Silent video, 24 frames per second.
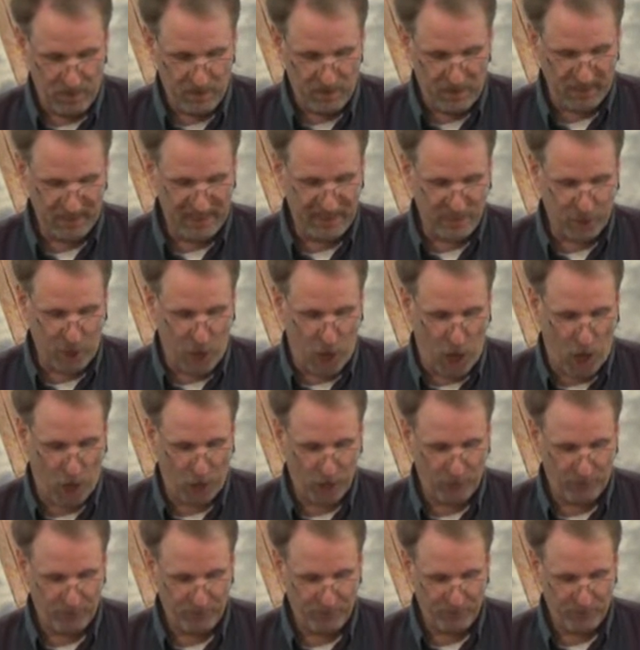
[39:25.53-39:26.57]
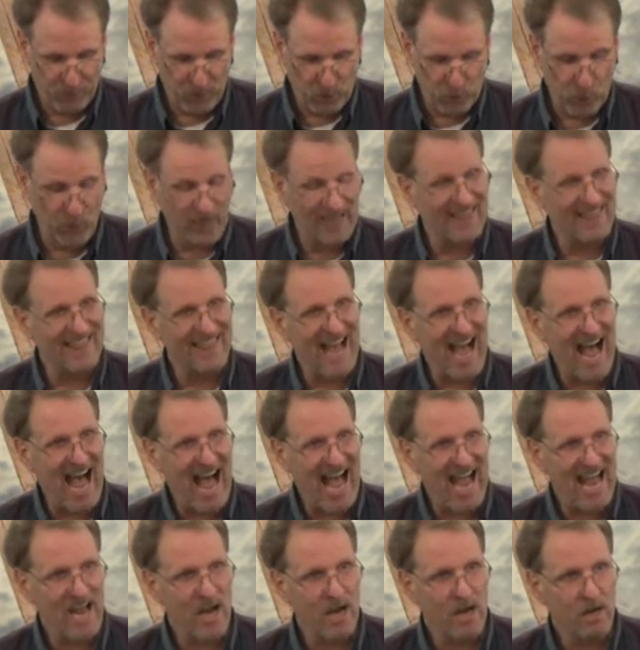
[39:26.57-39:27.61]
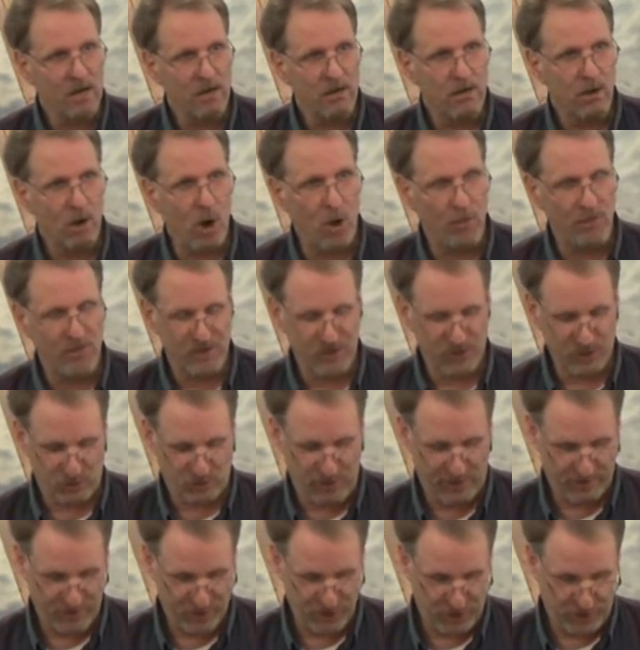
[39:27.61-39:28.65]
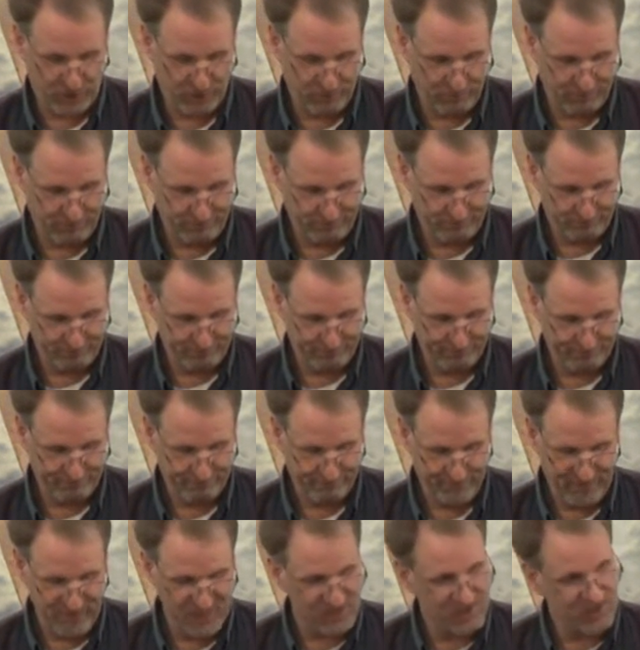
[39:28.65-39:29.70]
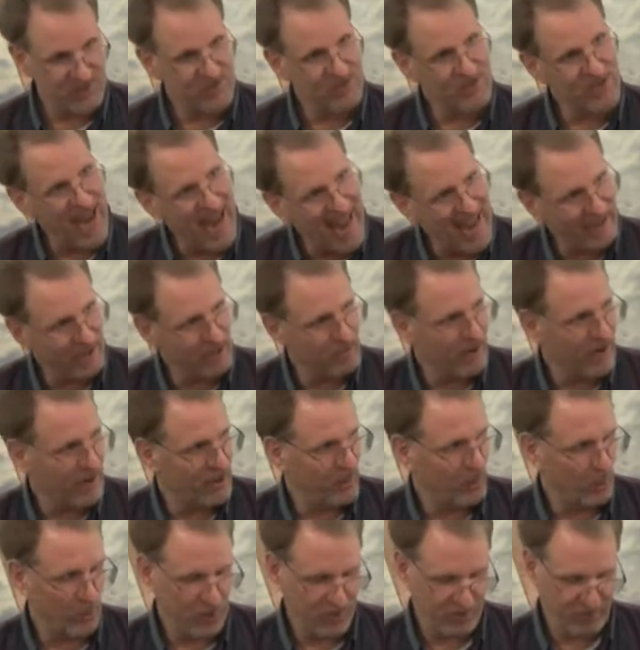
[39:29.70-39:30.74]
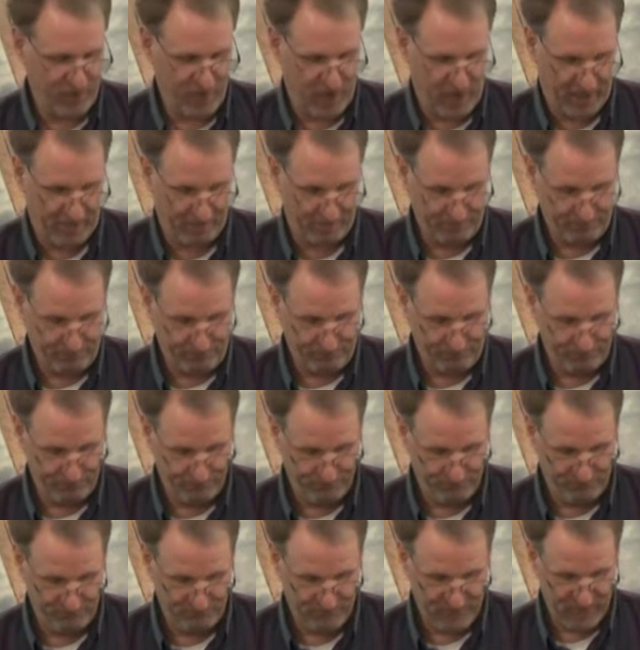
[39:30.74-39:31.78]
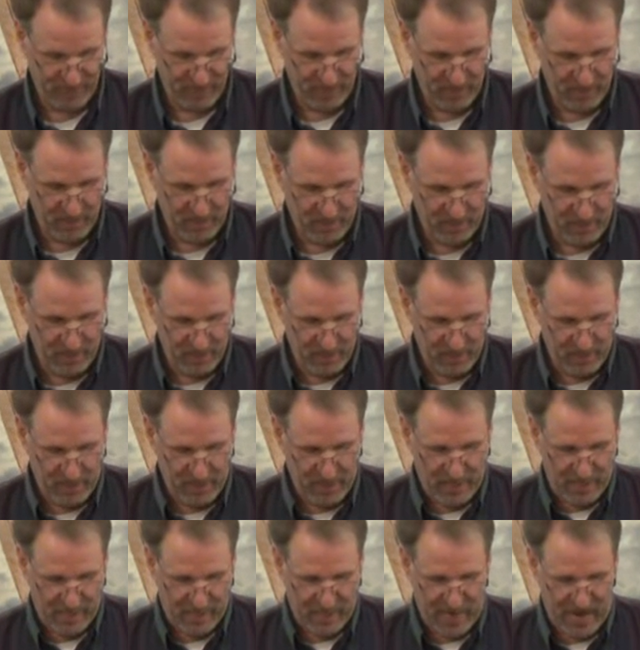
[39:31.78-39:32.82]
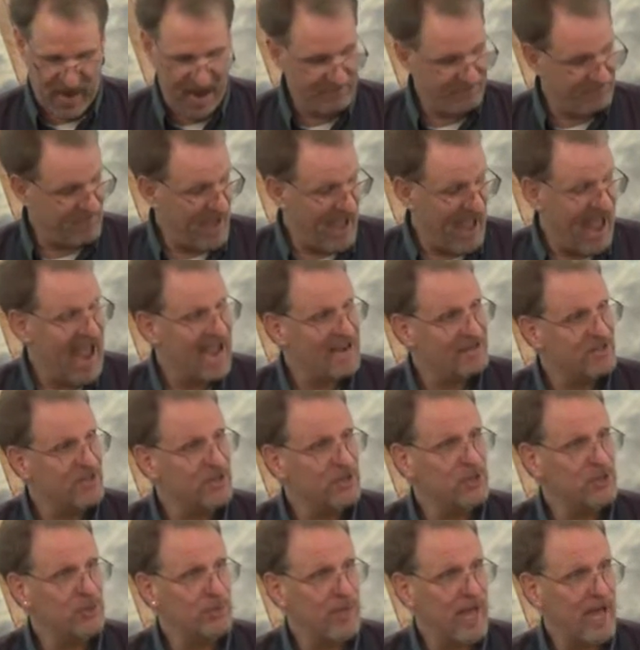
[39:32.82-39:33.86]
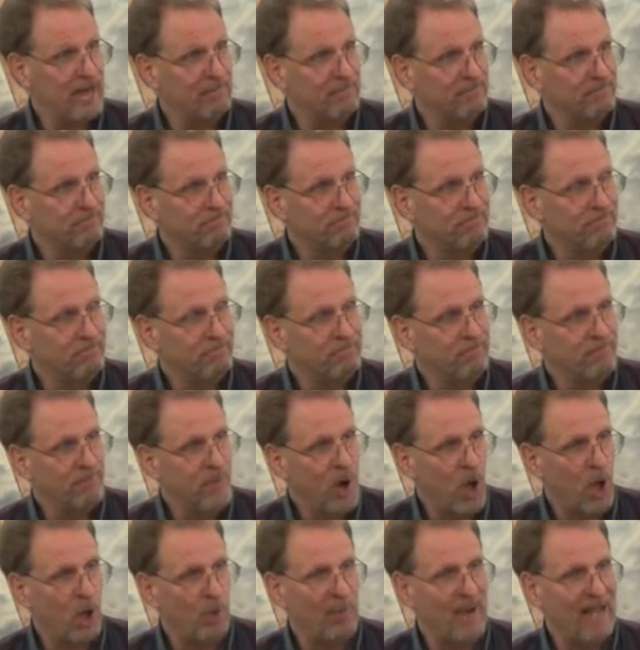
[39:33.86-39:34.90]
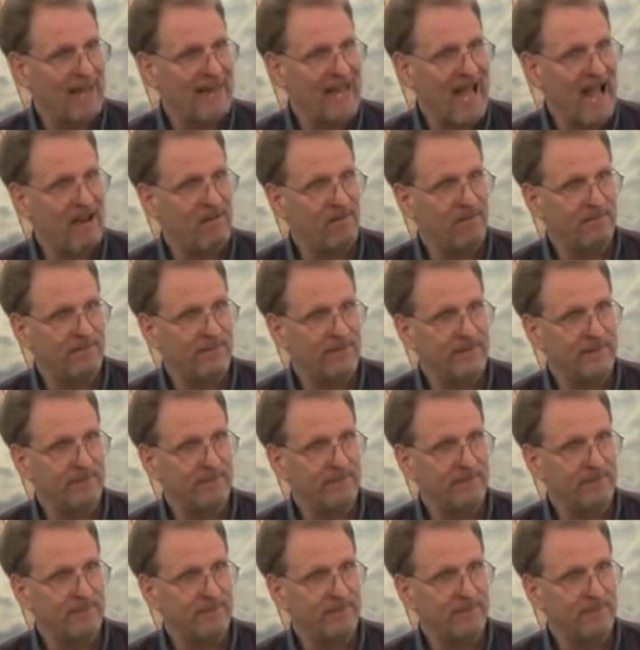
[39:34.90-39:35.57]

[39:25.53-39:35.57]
The letter R, rely on the scripture. Stand by the word of God. Amen. I've had to do that all my life.